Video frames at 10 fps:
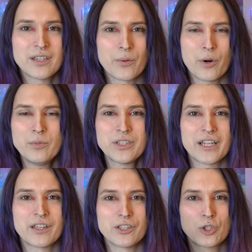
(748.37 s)
They were almost
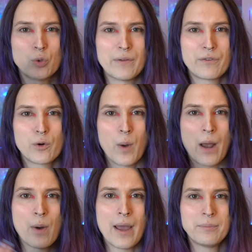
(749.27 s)
like the Swiffer
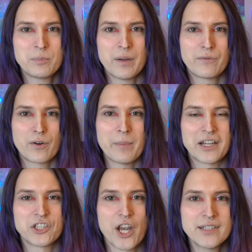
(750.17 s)
wet wipes, but for
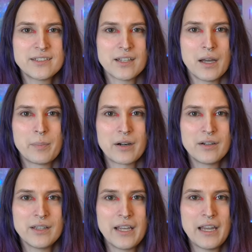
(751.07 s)
my chest,
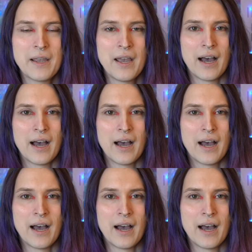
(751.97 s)
apparently.